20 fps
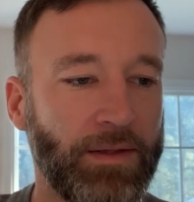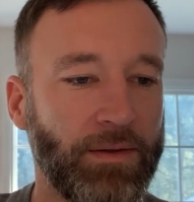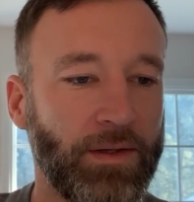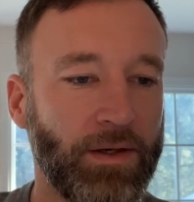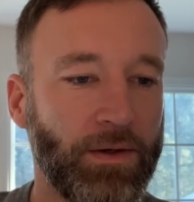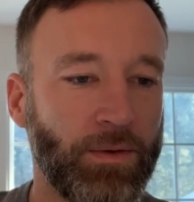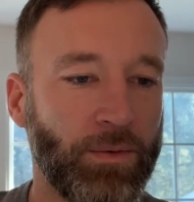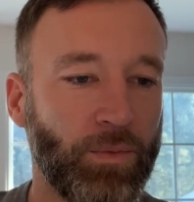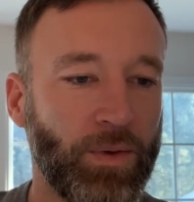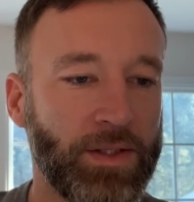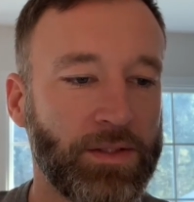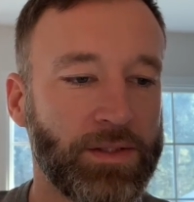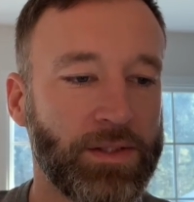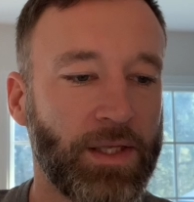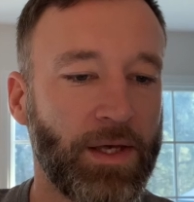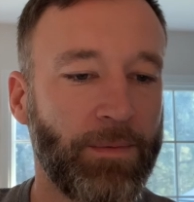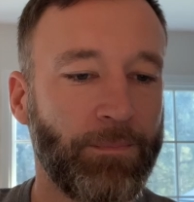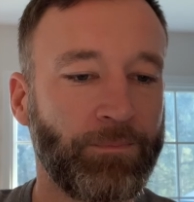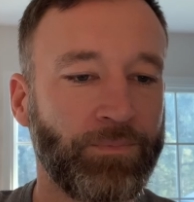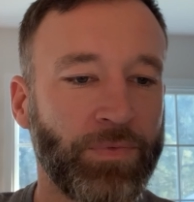on
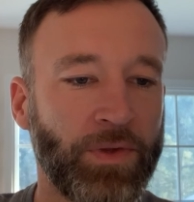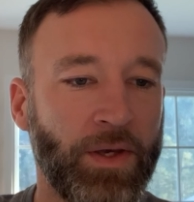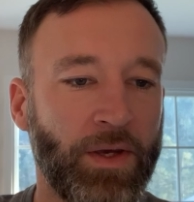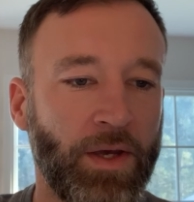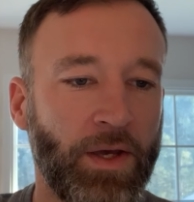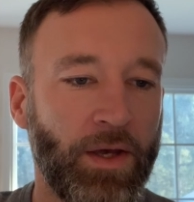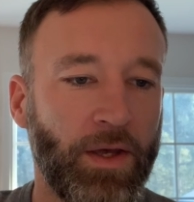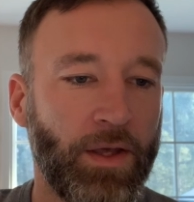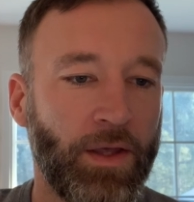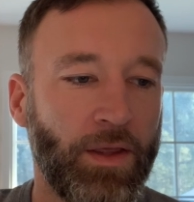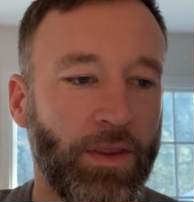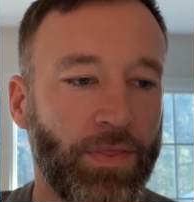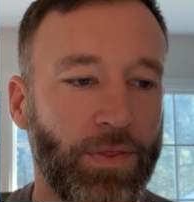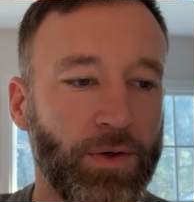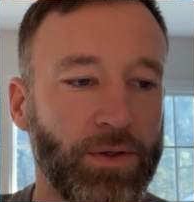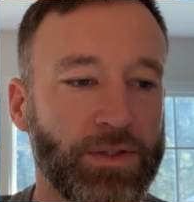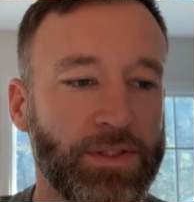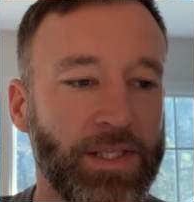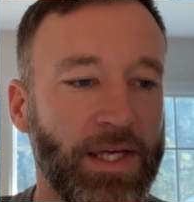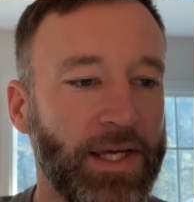Wednesday.
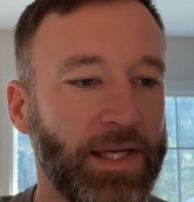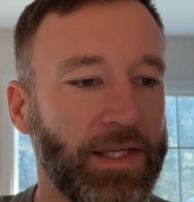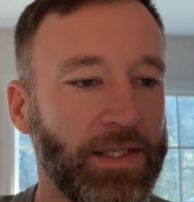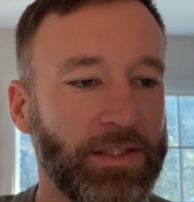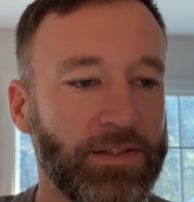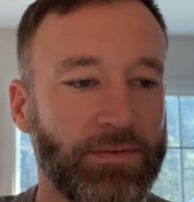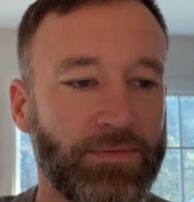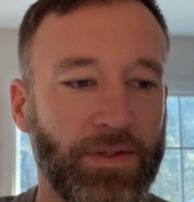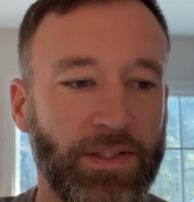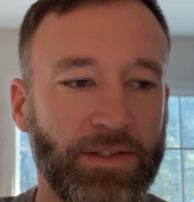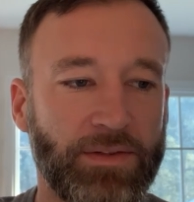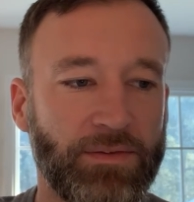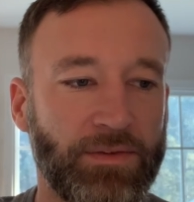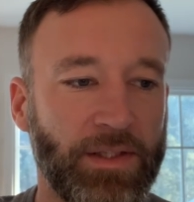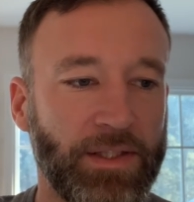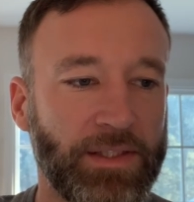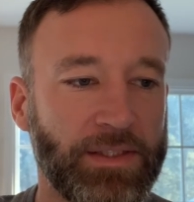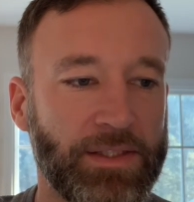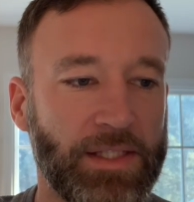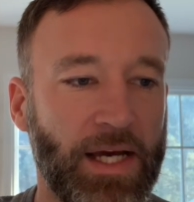Thursday is
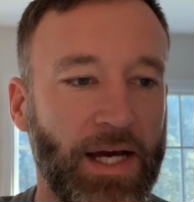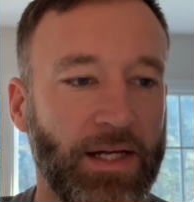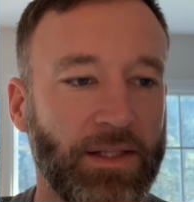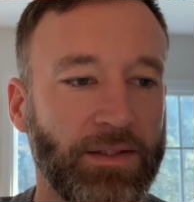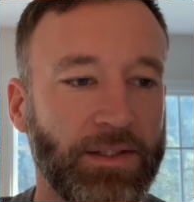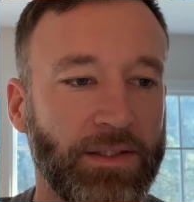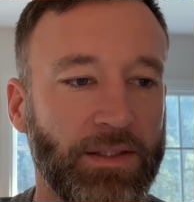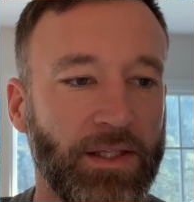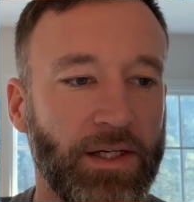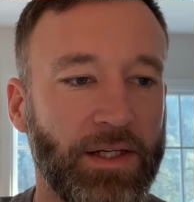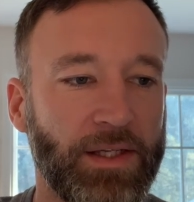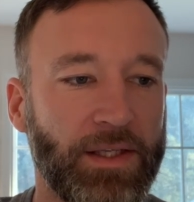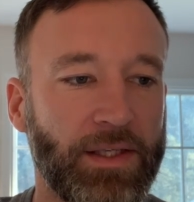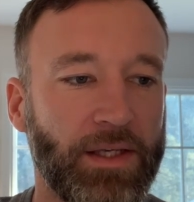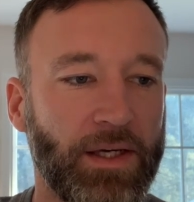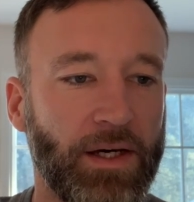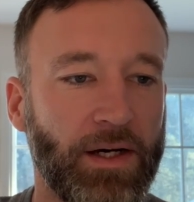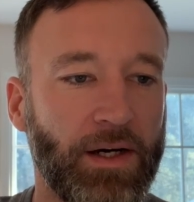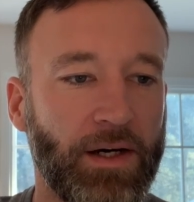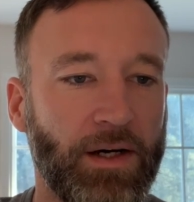exactly
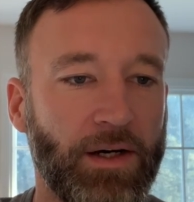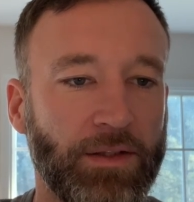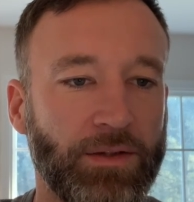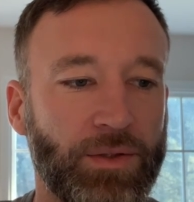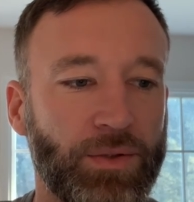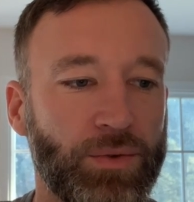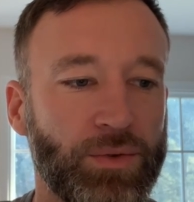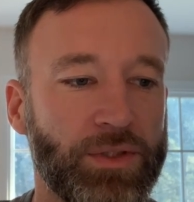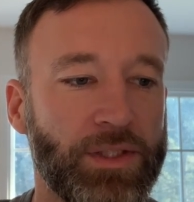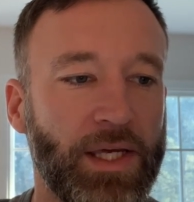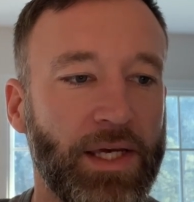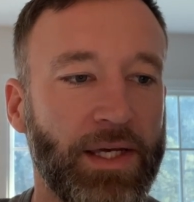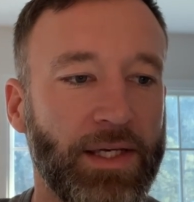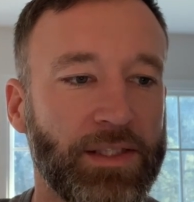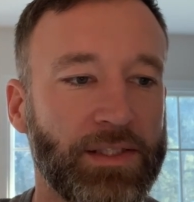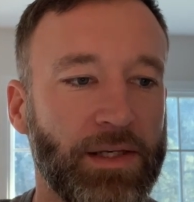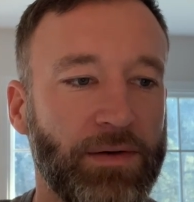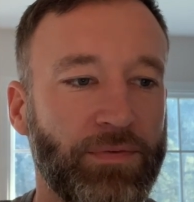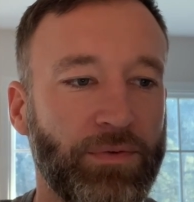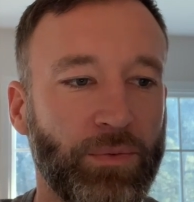like Tuesday,
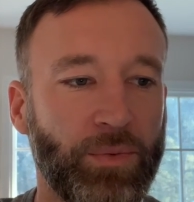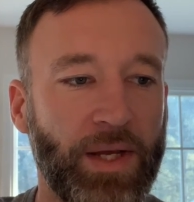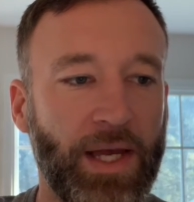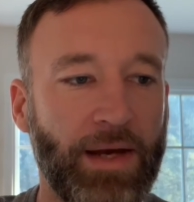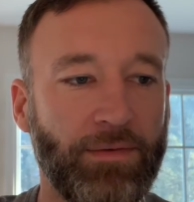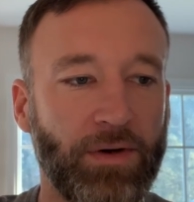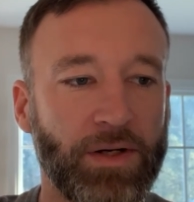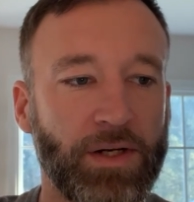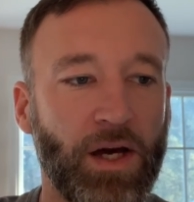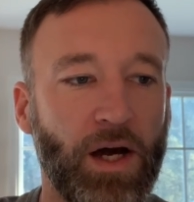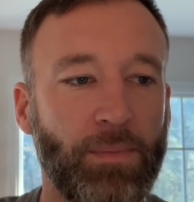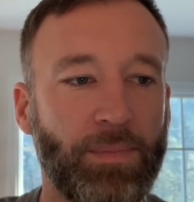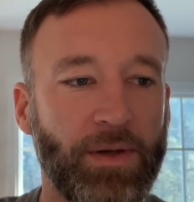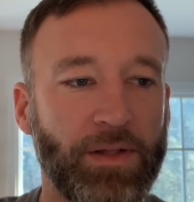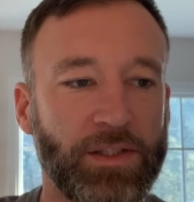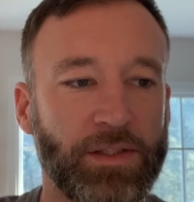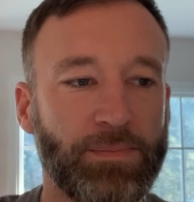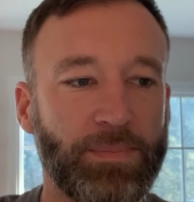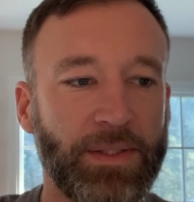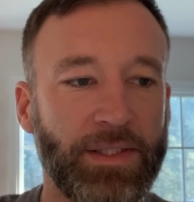except for we have our top
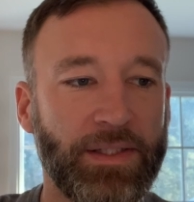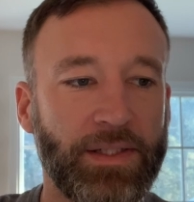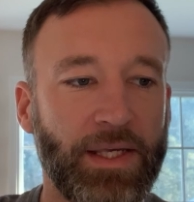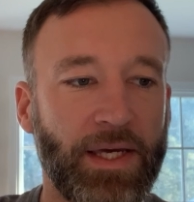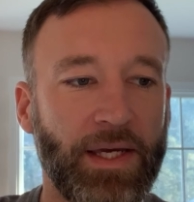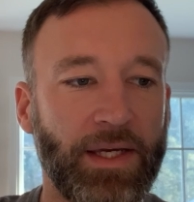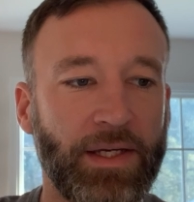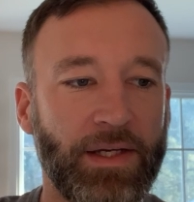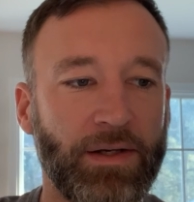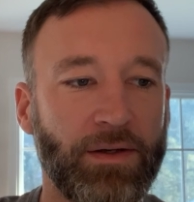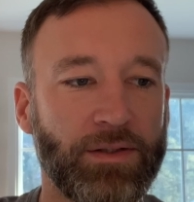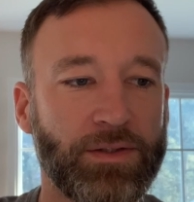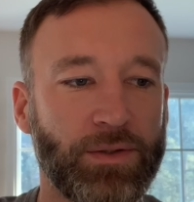end speed day here.